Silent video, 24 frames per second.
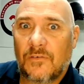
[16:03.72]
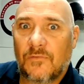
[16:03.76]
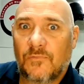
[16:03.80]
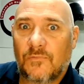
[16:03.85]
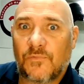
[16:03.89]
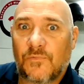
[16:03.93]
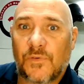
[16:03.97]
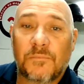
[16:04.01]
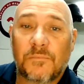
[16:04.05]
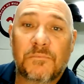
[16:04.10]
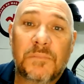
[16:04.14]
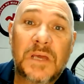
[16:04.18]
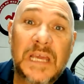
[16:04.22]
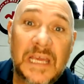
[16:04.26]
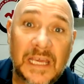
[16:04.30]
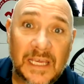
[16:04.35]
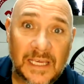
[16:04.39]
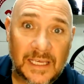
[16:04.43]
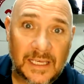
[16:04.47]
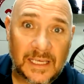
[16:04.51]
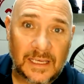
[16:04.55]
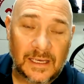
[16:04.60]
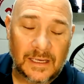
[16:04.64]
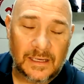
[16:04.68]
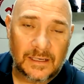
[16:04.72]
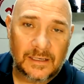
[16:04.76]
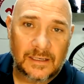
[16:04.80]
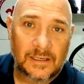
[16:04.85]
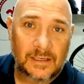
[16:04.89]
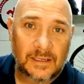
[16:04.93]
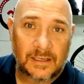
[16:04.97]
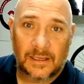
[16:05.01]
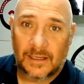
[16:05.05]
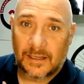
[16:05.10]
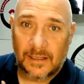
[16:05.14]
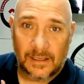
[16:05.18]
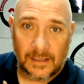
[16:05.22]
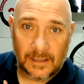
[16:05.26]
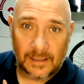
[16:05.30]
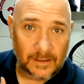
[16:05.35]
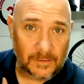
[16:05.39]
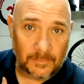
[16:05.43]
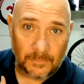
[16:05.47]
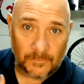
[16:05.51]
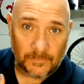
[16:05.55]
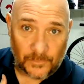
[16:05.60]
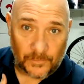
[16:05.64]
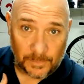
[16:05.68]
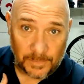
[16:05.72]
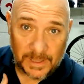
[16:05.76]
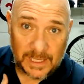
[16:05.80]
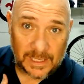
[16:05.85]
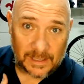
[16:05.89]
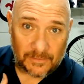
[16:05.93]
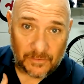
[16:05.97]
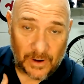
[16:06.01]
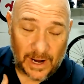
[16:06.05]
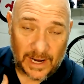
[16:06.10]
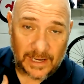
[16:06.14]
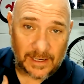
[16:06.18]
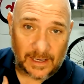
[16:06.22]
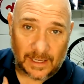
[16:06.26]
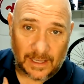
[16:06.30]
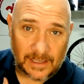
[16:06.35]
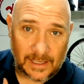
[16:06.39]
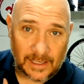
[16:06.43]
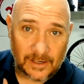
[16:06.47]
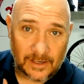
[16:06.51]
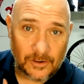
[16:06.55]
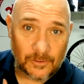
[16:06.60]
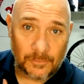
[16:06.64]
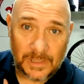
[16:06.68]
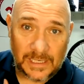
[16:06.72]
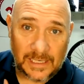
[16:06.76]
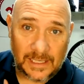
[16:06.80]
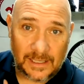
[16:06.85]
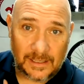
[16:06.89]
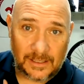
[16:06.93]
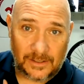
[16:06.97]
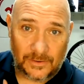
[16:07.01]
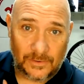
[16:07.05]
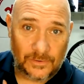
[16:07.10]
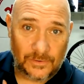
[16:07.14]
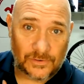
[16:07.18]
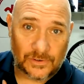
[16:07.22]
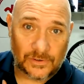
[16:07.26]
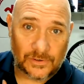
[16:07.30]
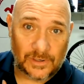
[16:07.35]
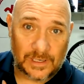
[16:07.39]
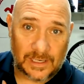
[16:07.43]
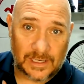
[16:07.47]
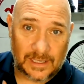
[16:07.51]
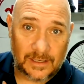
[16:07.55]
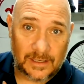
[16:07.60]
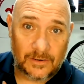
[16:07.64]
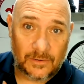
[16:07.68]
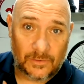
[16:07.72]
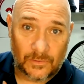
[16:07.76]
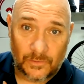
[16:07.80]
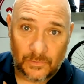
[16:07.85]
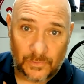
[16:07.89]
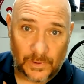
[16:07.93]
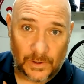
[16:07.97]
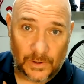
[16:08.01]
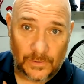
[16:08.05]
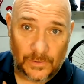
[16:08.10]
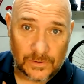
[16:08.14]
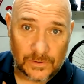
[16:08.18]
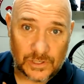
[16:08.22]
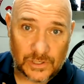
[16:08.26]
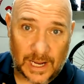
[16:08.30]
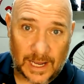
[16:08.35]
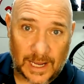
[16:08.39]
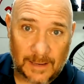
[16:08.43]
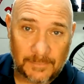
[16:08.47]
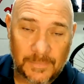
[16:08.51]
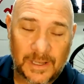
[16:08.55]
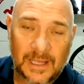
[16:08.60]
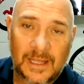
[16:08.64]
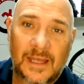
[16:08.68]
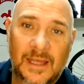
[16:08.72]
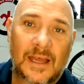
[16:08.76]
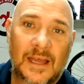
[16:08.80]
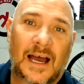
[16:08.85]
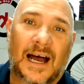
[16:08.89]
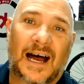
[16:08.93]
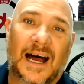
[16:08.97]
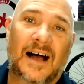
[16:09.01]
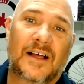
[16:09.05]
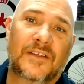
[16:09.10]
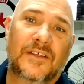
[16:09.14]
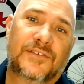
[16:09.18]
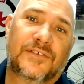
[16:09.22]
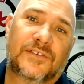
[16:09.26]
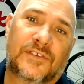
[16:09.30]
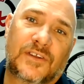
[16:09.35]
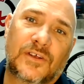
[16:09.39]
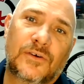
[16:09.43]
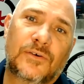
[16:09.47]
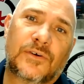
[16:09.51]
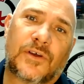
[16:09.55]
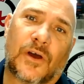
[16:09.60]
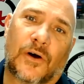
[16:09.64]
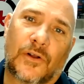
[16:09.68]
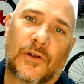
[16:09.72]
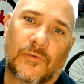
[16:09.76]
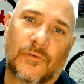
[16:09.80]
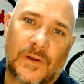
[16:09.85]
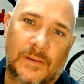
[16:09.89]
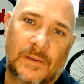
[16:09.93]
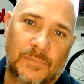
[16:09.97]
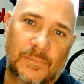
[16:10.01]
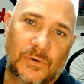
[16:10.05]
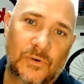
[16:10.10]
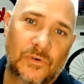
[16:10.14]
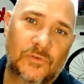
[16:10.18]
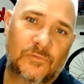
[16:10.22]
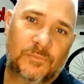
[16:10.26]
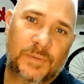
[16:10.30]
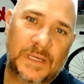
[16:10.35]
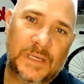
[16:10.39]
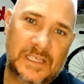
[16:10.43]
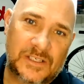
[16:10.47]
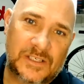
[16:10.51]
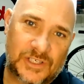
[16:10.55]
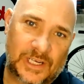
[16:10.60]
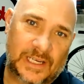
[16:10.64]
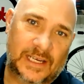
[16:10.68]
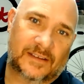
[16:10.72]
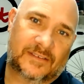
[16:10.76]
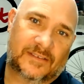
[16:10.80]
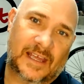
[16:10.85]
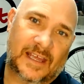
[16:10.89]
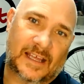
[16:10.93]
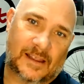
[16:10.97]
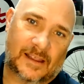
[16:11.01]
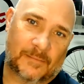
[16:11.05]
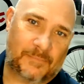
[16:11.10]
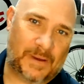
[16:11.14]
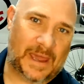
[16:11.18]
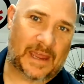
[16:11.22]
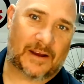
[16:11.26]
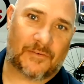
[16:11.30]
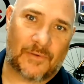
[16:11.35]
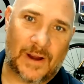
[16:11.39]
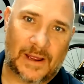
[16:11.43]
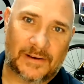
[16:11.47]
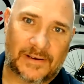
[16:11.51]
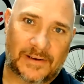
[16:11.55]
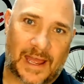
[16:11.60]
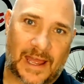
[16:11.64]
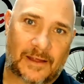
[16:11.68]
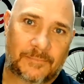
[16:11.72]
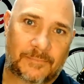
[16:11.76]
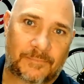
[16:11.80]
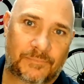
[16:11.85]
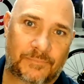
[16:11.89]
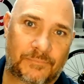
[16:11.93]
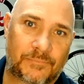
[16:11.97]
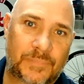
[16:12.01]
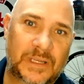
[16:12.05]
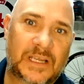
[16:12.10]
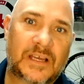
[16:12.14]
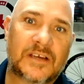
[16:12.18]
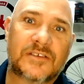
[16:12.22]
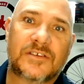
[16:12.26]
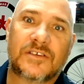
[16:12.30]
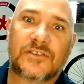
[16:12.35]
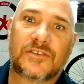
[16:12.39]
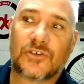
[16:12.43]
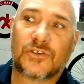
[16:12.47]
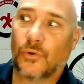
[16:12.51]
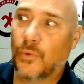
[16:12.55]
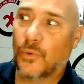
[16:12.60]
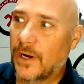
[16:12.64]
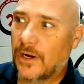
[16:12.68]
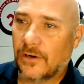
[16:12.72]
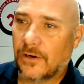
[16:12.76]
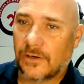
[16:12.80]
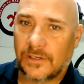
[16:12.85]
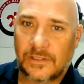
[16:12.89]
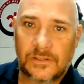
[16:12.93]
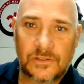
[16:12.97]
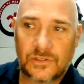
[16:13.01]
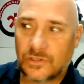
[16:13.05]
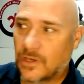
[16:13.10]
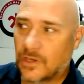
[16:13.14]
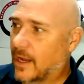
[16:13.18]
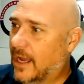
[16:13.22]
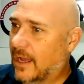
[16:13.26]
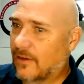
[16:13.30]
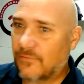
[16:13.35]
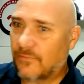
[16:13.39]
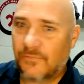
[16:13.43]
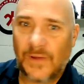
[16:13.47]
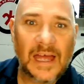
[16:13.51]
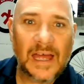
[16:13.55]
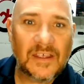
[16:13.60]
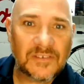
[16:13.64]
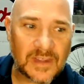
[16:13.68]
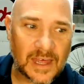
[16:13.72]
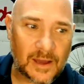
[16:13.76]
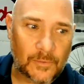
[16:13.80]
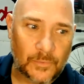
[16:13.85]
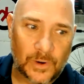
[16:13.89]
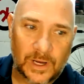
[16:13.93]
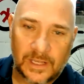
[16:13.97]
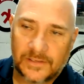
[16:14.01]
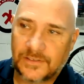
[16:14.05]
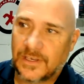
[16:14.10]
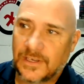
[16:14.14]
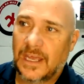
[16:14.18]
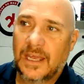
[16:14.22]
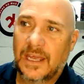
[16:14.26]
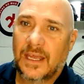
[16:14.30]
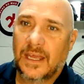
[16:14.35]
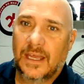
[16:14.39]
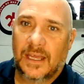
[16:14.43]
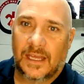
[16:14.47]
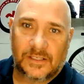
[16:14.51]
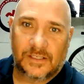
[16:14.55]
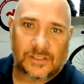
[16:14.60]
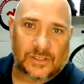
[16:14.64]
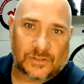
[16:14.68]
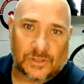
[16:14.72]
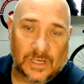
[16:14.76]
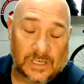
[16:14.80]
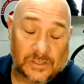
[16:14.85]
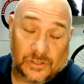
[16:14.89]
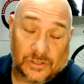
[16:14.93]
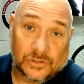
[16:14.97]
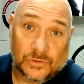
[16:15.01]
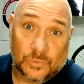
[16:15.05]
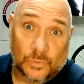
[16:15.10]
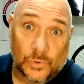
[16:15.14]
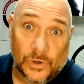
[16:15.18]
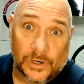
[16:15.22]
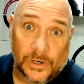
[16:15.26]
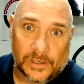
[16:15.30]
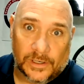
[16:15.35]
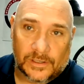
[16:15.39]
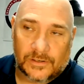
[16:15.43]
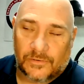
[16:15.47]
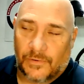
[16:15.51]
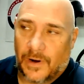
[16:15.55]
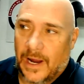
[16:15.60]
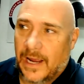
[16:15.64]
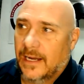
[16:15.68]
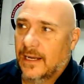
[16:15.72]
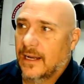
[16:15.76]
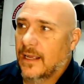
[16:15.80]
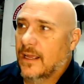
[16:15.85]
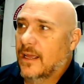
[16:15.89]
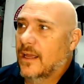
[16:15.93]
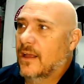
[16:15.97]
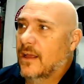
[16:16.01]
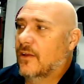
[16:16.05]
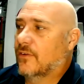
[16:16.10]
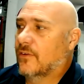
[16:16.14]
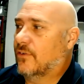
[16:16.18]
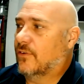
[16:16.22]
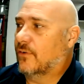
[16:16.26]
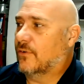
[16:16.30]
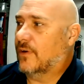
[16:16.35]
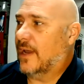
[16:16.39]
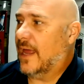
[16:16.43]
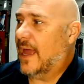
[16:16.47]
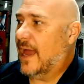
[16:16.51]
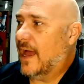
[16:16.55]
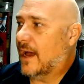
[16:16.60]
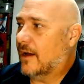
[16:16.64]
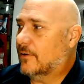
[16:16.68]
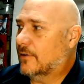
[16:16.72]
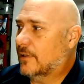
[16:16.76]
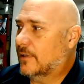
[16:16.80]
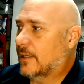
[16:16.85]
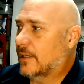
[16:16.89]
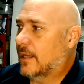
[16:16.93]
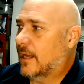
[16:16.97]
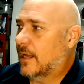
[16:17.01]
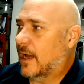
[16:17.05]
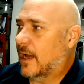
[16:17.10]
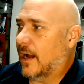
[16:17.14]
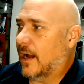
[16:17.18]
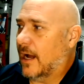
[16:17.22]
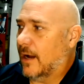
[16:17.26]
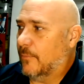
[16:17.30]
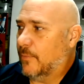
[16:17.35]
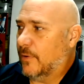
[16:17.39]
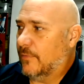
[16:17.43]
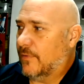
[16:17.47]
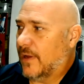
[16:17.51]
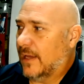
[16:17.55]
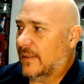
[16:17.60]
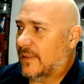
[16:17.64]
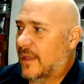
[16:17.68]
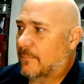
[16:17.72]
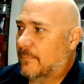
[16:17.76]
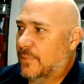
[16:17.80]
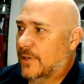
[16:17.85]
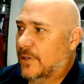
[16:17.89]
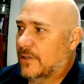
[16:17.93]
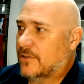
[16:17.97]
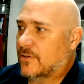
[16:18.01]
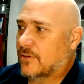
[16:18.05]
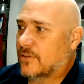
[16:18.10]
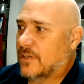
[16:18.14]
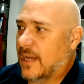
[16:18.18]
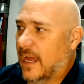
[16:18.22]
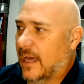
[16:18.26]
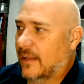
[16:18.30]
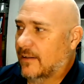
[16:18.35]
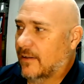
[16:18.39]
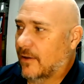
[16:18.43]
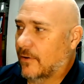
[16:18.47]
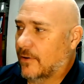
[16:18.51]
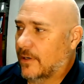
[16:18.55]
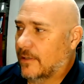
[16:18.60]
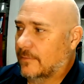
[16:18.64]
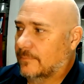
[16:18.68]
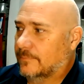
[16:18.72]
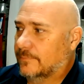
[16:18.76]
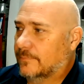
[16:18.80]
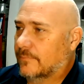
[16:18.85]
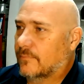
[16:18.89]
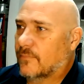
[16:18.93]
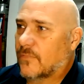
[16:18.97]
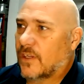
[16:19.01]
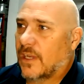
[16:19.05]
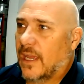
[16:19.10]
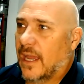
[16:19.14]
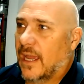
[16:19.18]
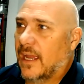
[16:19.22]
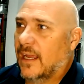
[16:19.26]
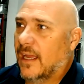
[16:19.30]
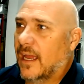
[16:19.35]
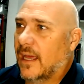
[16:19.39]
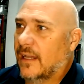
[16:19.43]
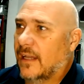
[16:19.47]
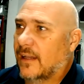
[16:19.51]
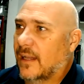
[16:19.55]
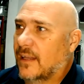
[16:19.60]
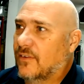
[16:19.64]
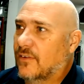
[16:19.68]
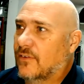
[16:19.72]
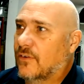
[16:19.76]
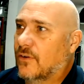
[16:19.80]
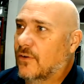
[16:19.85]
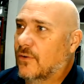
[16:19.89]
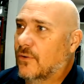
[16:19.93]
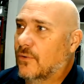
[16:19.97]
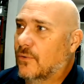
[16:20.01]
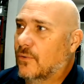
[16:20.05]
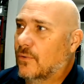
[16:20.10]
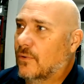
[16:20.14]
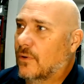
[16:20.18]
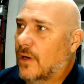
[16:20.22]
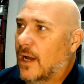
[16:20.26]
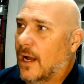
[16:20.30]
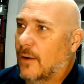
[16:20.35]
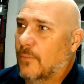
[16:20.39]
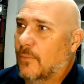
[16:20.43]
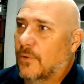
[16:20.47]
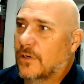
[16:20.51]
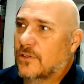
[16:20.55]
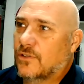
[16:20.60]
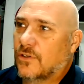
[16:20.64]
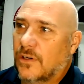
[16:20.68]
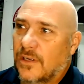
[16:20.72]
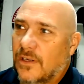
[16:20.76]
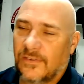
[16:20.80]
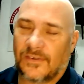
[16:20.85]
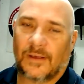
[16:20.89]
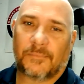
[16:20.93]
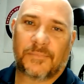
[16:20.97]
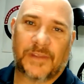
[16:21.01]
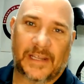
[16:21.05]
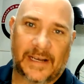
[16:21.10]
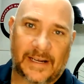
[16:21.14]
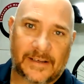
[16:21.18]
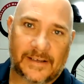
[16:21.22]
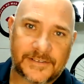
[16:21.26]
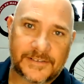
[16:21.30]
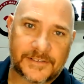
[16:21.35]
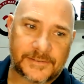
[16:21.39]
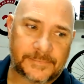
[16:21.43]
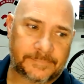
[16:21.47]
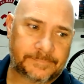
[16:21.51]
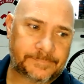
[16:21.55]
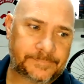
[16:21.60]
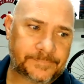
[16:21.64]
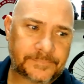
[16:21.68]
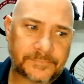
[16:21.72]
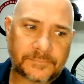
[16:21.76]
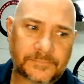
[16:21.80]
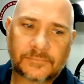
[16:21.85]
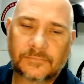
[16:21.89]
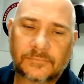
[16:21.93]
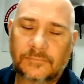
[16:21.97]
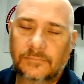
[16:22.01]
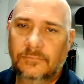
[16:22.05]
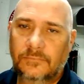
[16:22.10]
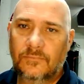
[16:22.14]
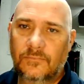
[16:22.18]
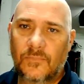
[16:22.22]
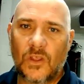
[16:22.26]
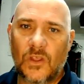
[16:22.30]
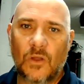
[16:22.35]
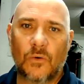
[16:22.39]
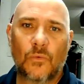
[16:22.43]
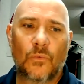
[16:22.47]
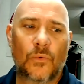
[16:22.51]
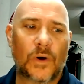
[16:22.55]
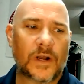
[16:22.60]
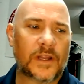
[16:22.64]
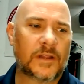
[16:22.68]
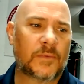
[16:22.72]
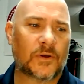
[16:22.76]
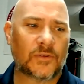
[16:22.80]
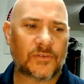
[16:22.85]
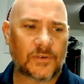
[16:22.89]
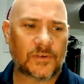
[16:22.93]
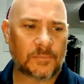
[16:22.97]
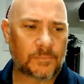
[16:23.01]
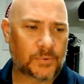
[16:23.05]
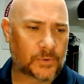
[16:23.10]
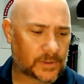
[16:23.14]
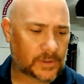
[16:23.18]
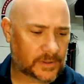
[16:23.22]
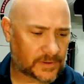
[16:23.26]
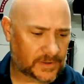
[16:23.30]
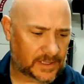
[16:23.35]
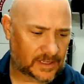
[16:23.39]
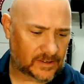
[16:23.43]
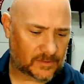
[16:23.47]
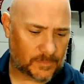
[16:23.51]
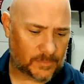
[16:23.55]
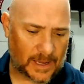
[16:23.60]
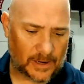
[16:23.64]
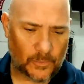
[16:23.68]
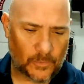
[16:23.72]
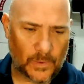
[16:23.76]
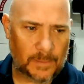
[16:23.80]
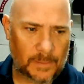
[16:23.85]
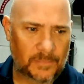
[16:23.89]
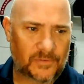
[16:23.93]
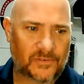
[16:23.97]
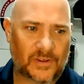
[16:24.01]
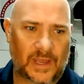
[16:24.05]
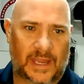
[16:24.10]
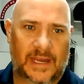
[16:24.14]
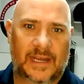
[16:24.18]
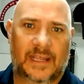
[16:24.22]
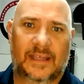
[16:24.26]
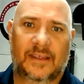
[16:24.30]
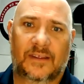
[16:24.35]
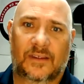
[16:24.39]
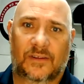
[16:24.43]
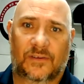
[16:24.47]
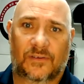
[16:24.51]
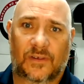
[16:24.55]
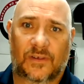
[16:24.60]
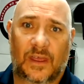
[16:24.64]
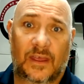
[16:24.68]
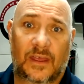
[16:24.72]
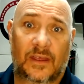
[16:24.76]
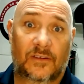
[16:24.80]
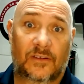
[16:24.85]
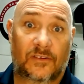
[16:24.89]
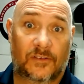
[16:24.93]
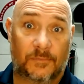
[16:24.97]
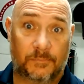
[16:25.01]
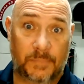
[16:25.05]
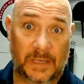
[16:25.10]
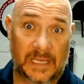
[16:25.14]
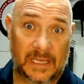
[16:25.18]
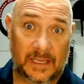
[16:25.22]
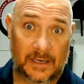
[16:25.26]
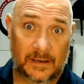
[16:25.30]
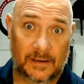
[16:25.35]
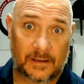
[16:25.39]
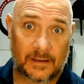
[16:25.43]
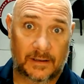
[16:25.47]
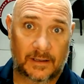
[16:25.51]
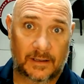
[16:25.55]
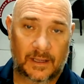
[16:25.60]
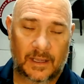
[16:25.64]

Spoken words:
For me, right, an intermediate user in Photoshop, I'll still go to remove BG to take the background out because it's quicker. You saw how fast that was. It just worked, right? So now we've got that picture downloaded, okay? And I want to show you something else. One of the most important things about a website is speed.